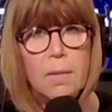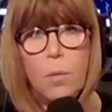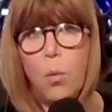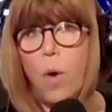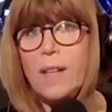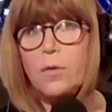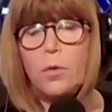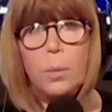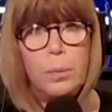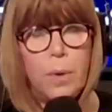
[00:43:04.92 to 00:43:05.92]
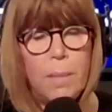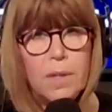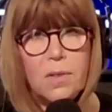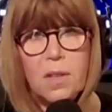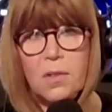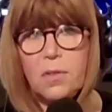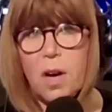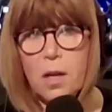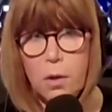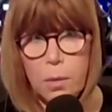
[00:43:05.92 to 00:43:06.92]
white supremacist
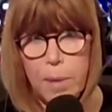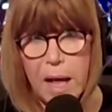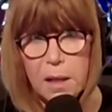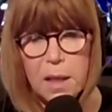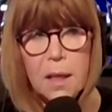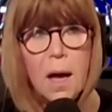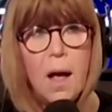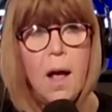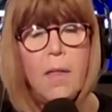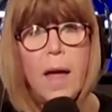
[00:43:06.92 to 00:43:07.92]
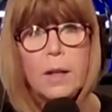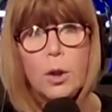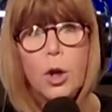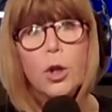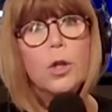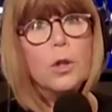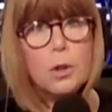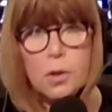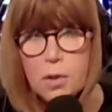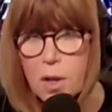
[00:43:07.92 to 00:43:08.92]
underbelly that
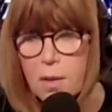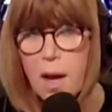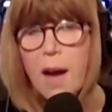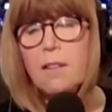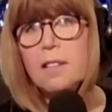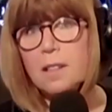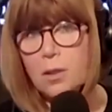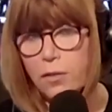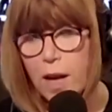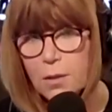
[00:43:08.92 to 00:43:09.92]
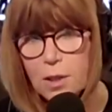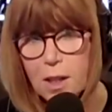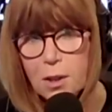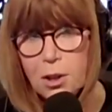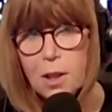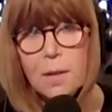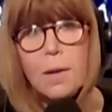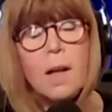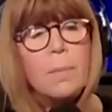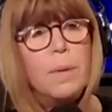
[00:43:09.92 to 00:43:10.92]
girds the Heritage
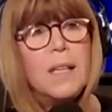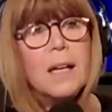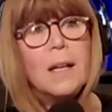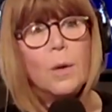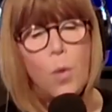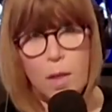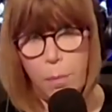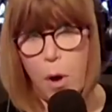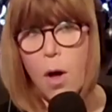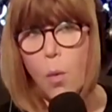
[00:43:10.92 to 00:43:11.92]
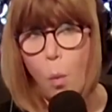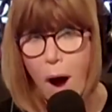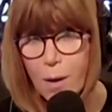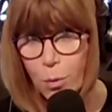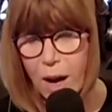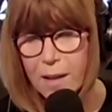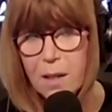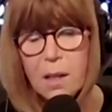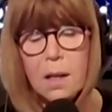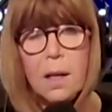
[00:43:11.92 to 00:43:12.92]
Foundation, beginning with Paul
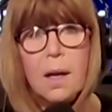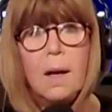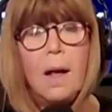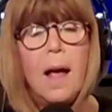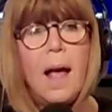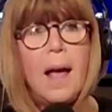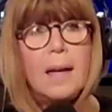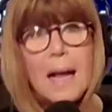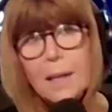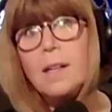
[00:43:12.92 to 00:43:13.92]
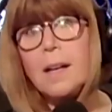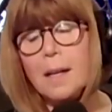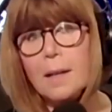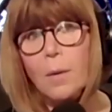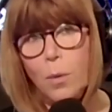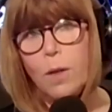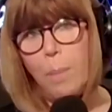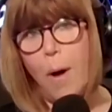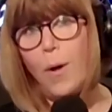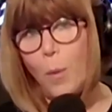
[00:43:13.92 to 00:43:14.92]
Weyrich and ending with
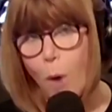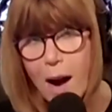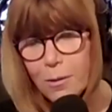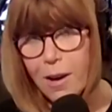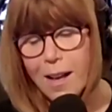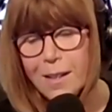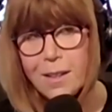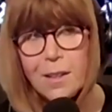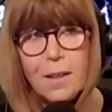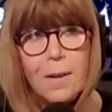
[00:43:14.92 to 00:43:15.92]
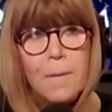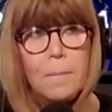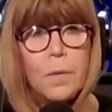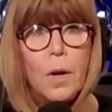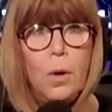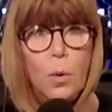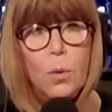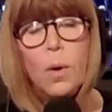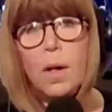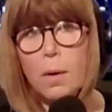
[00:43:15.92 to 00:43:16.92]
Paul Weyrich, who